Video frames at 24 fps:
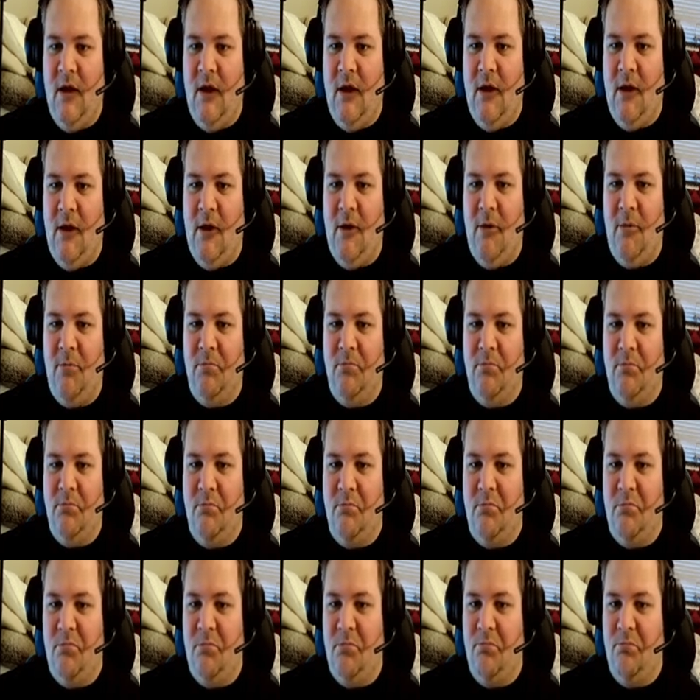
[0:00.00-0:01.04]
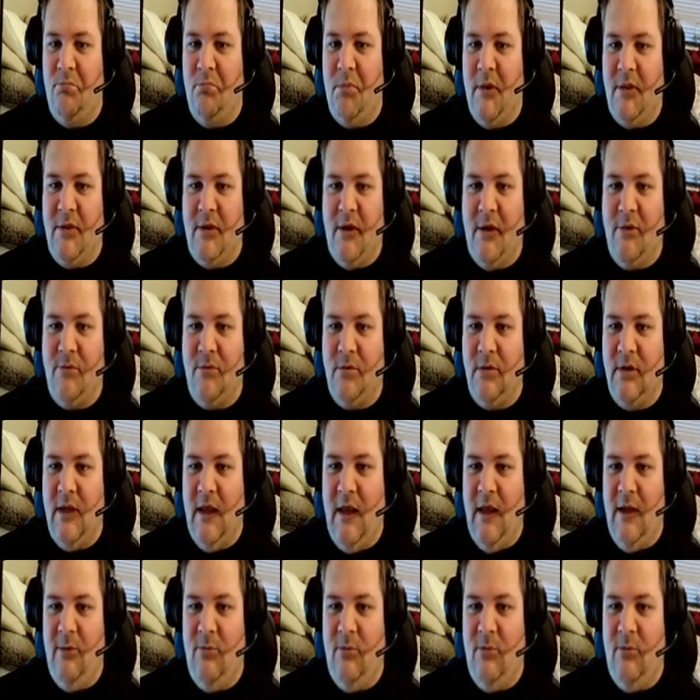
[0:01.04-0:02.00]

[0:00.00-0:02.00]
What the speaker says: Um, but the other day